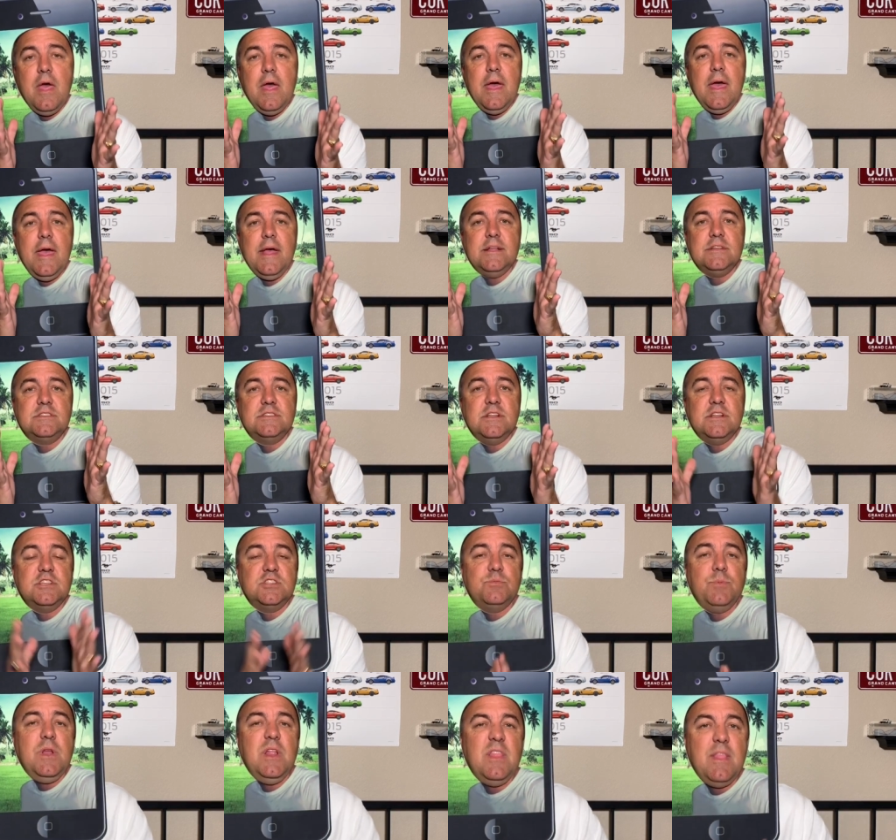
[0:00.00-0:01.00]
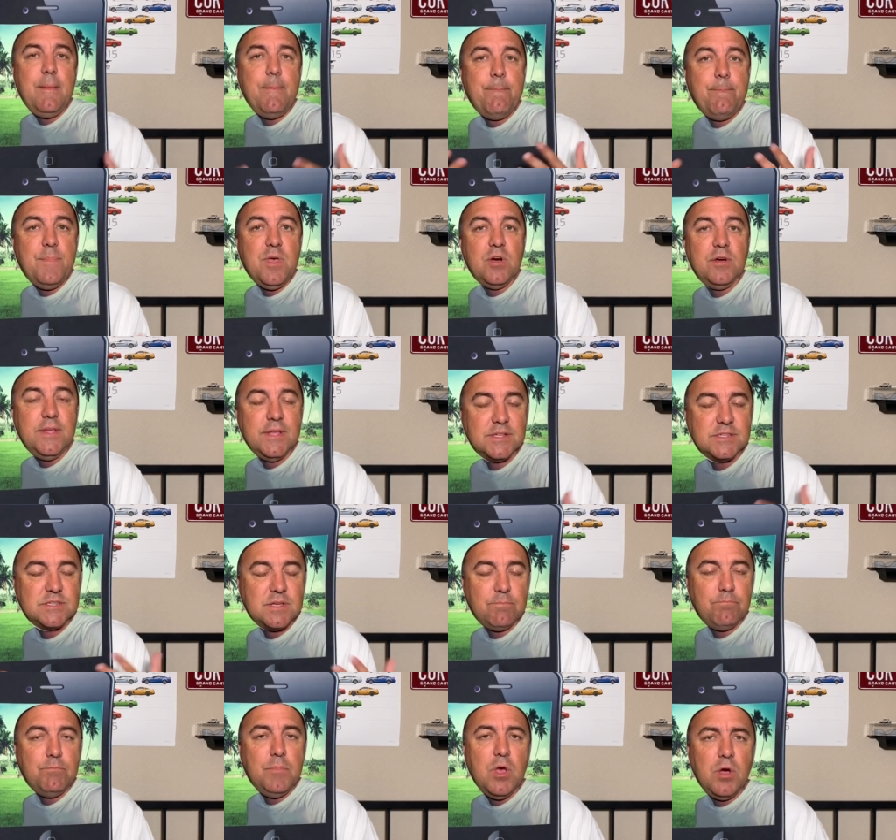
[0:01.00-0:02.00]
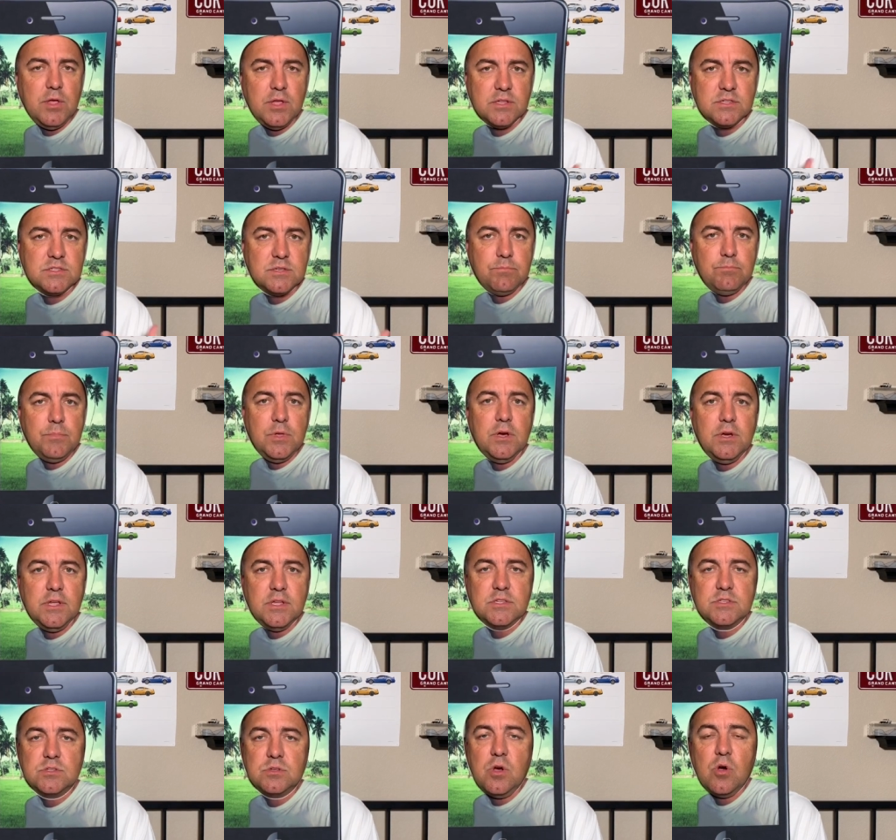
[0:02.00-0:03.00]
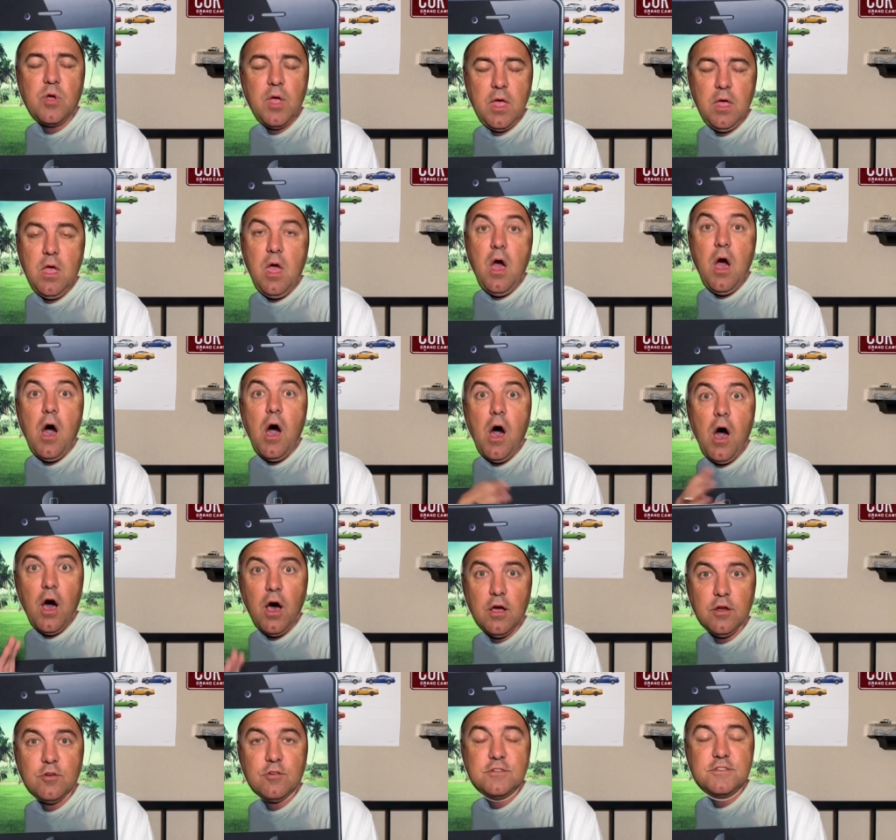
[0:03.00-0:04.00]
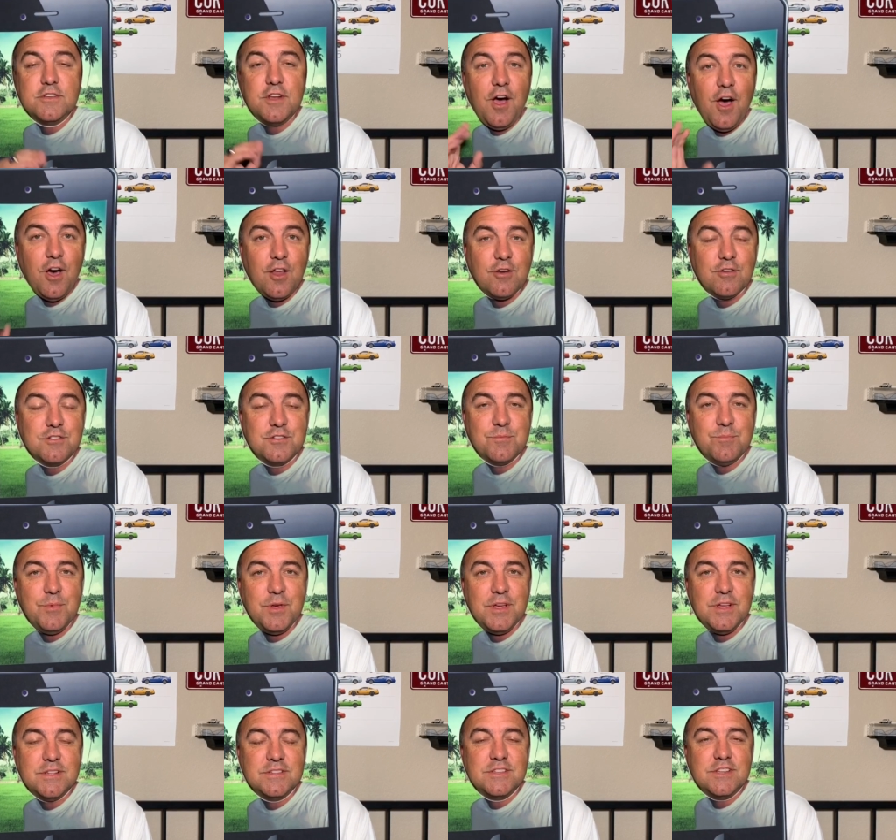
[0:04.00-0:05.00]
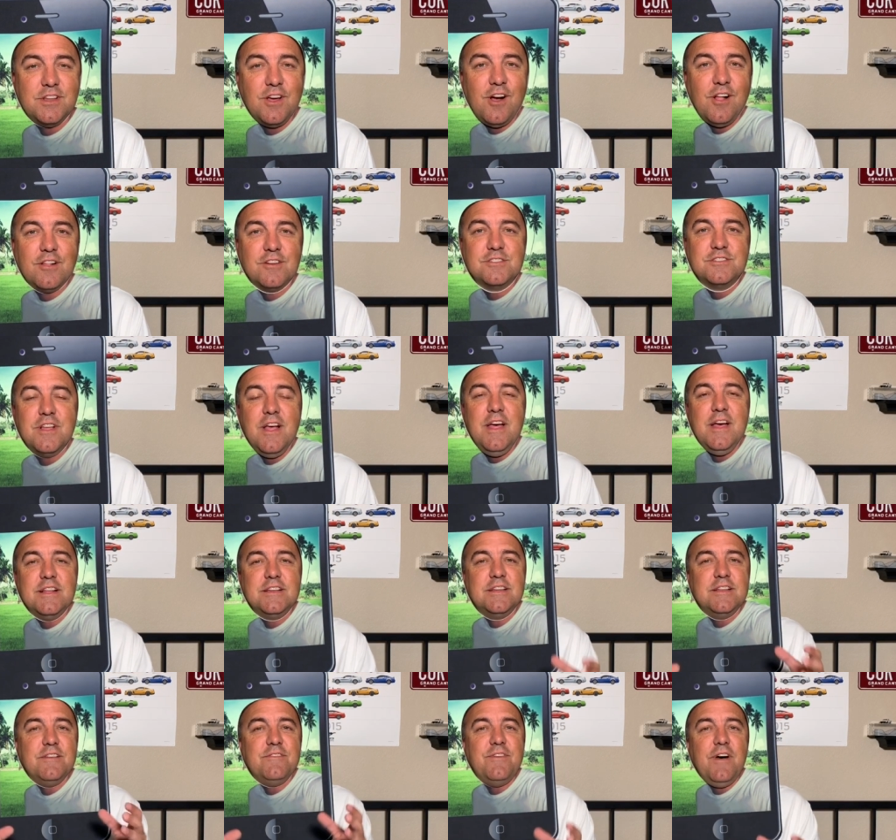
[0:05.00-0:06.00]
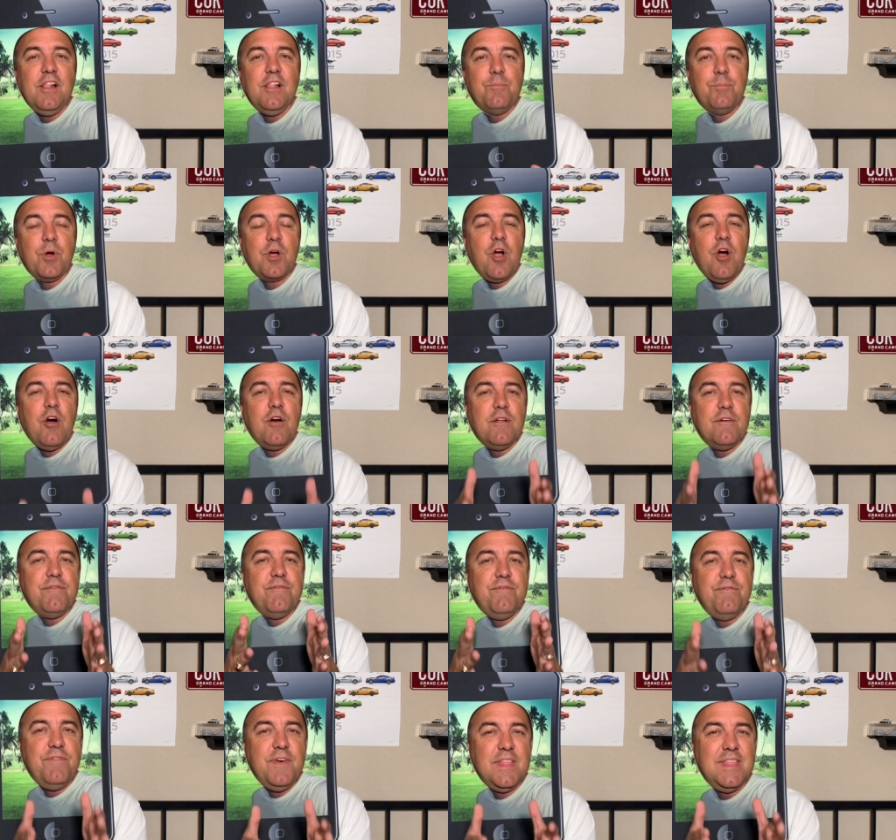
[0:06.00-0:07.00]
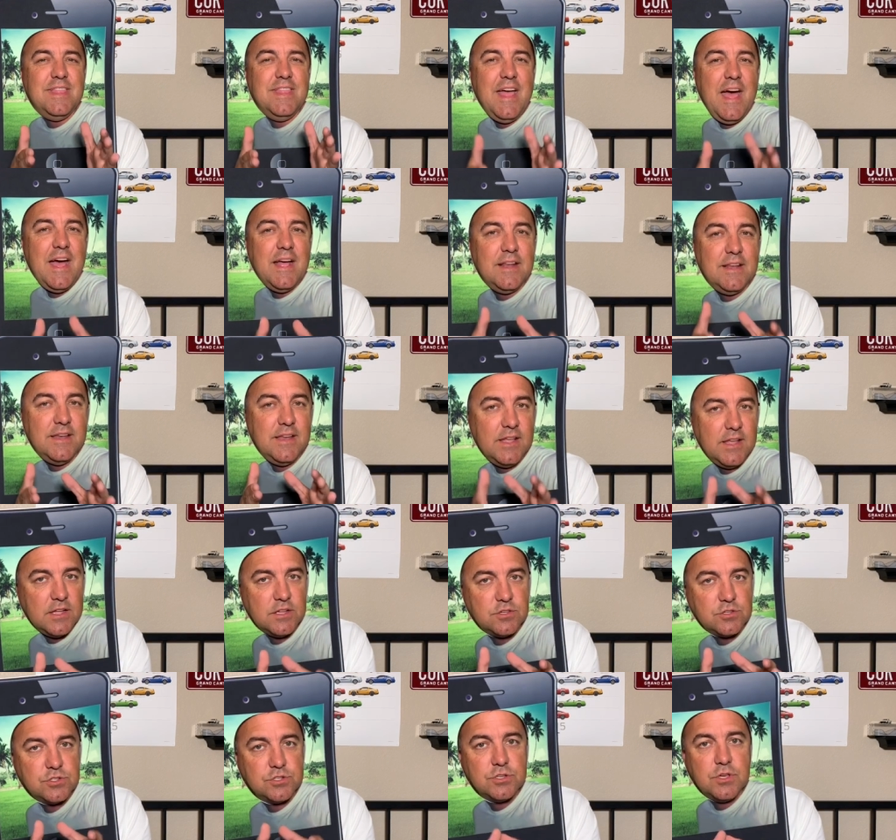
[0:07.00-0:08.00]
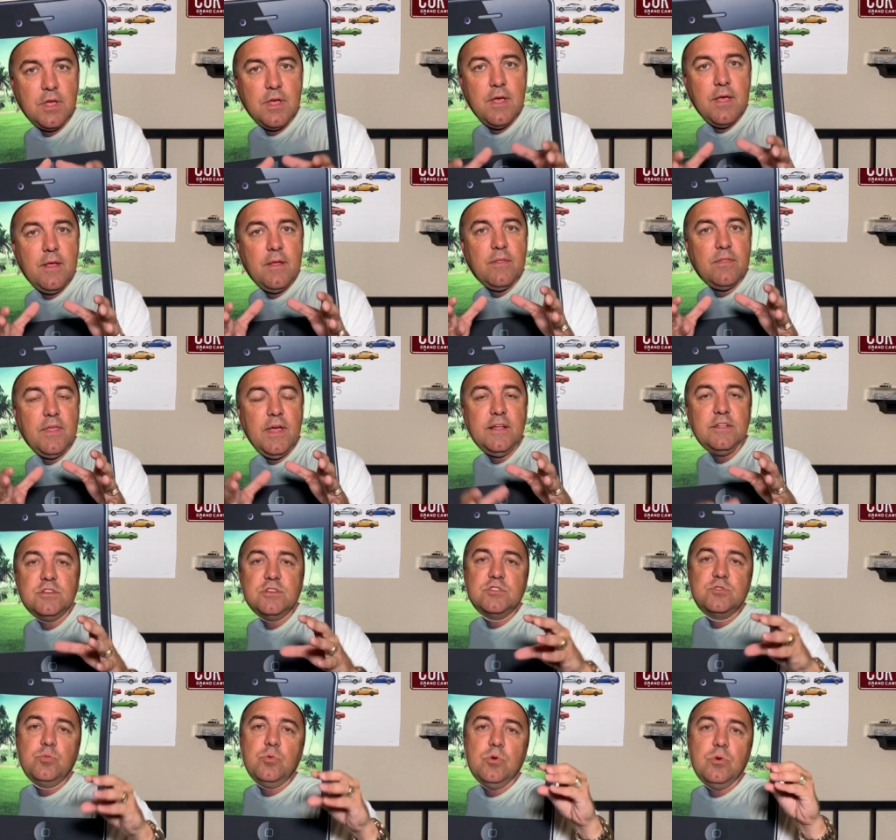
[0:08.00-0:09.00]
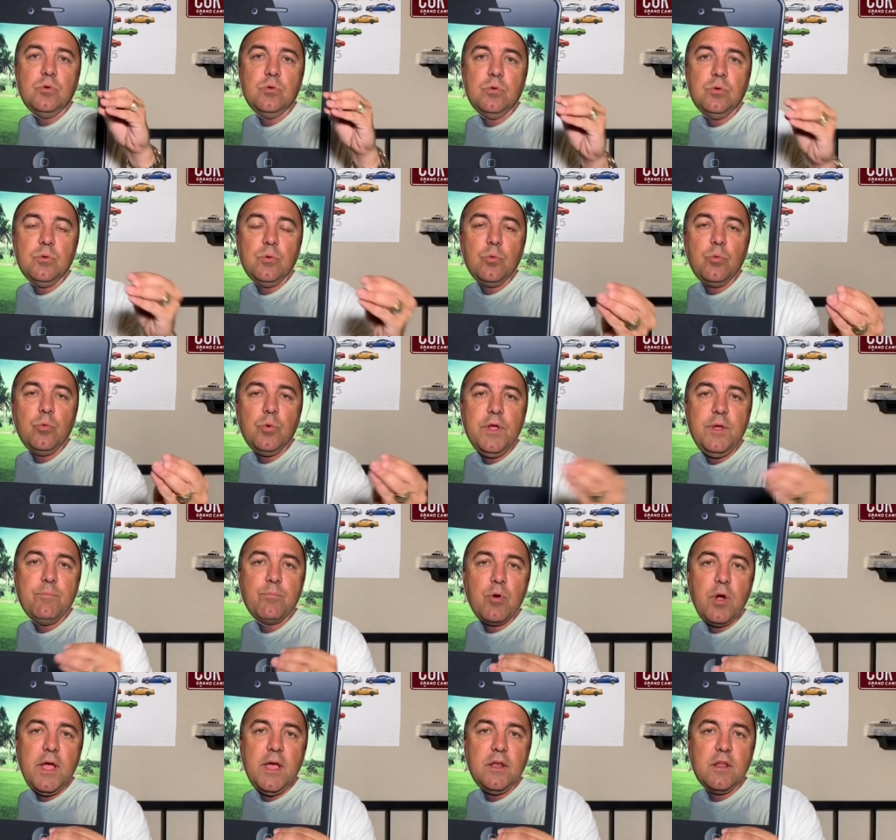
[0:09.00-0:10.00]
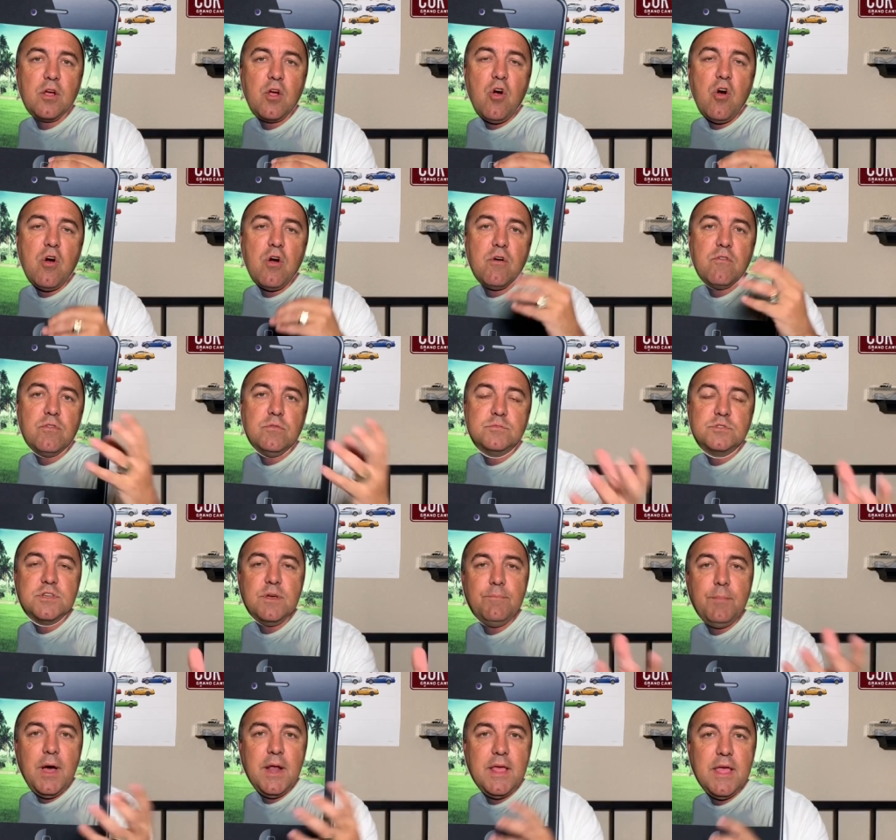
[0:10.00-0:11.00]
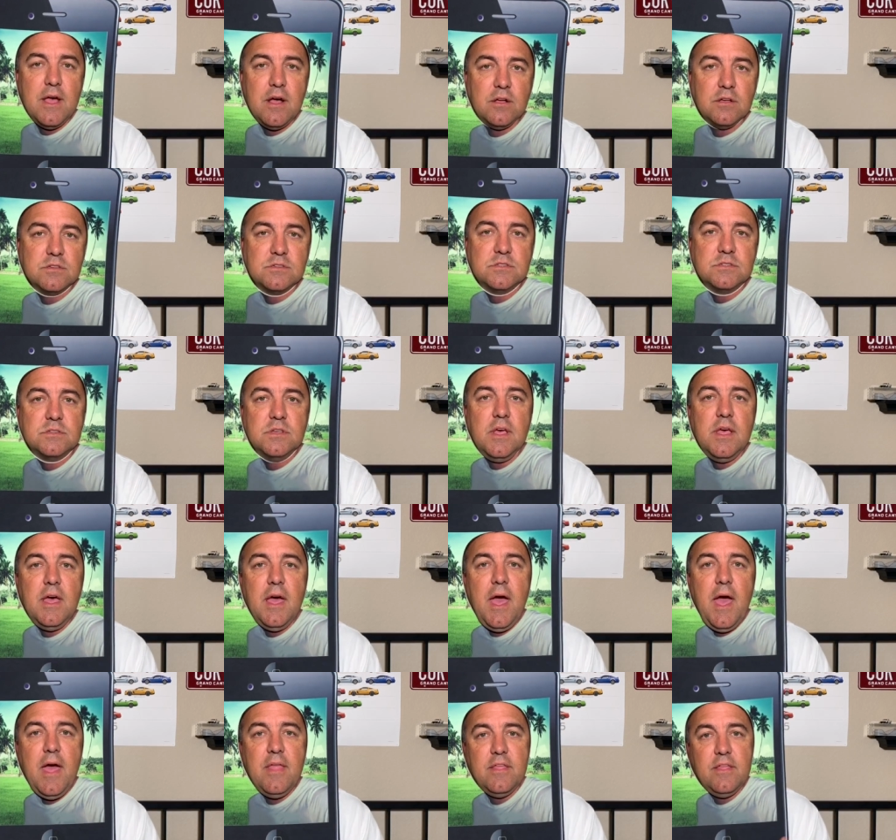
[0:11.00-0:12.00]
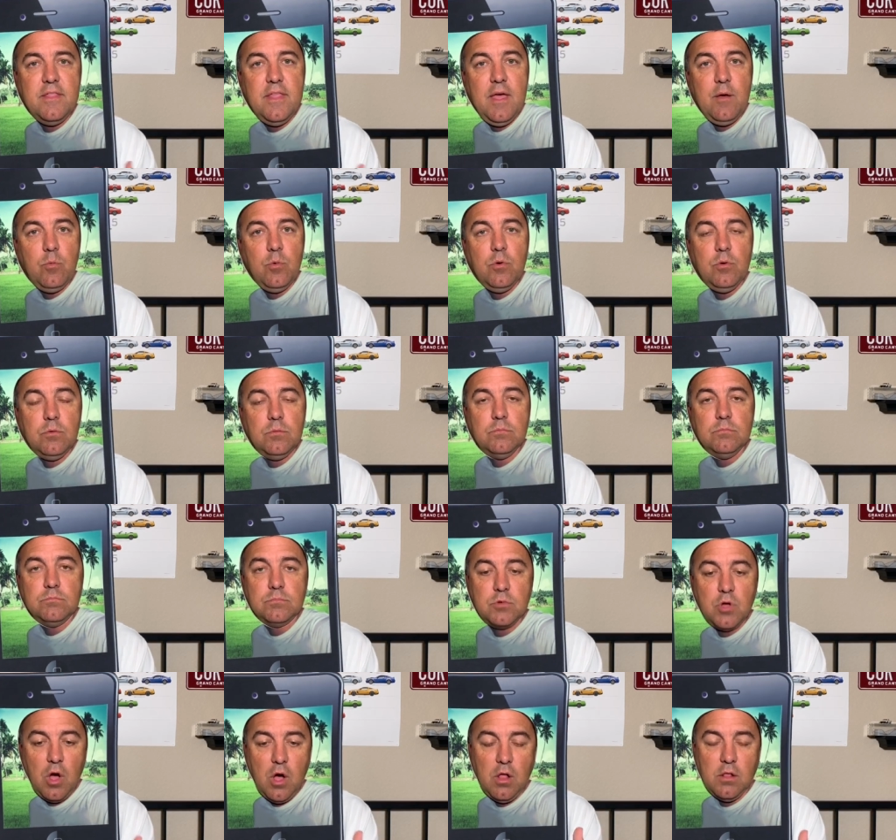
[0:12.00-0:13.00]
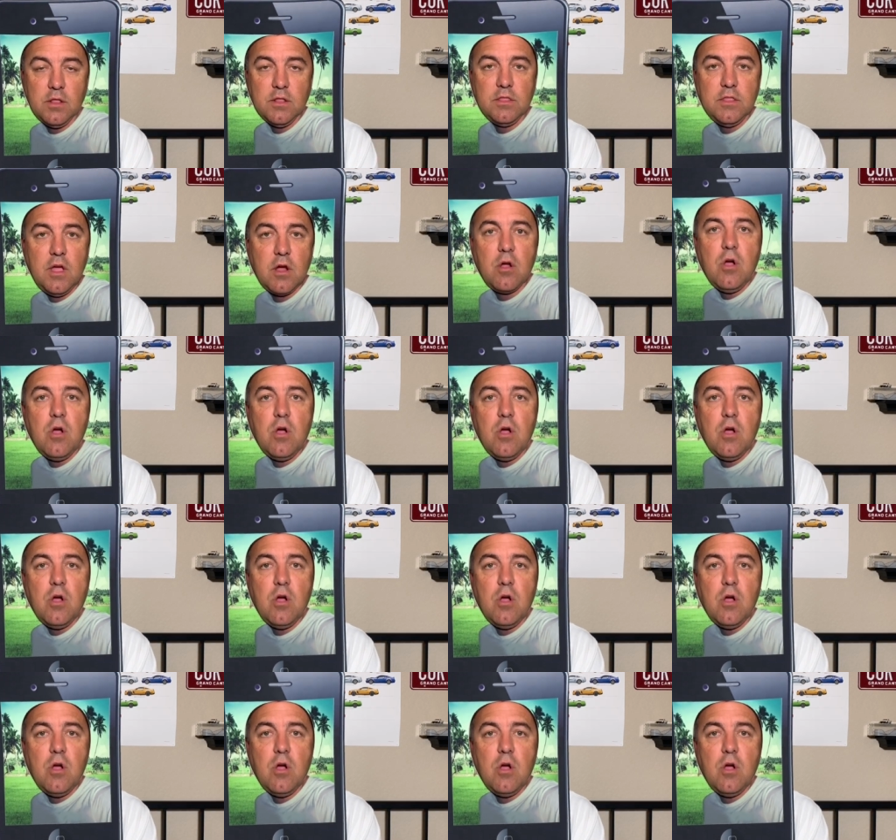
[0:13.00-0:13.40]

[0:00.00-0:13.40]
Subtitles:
instead of spending the millions and millions and millions, okay, hundreds and hundreds of millions of dollars to develop a car to fit that niche, they just will rebrand a car from somebody else, and then they will call it their